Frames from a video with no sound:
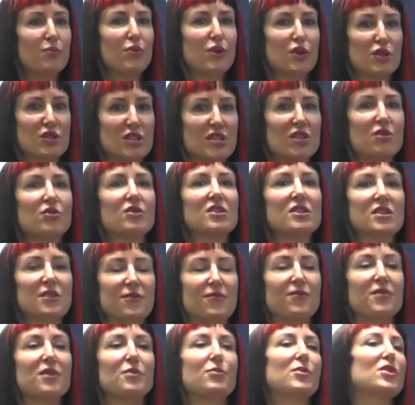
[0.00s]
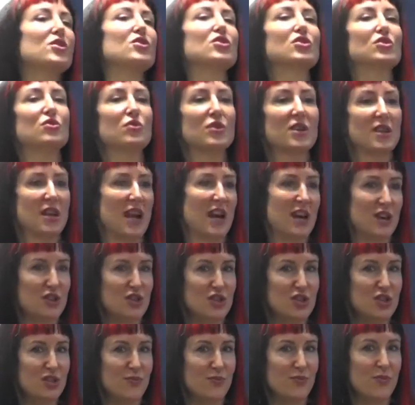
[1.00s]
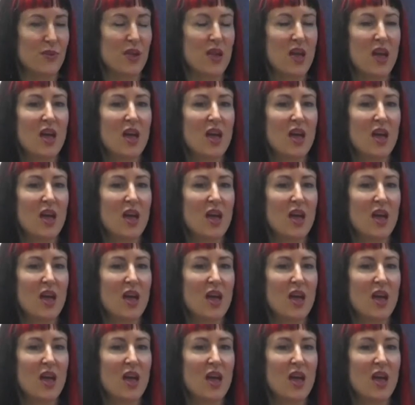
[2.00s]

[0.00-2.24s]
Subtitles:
body or a different emotional connection.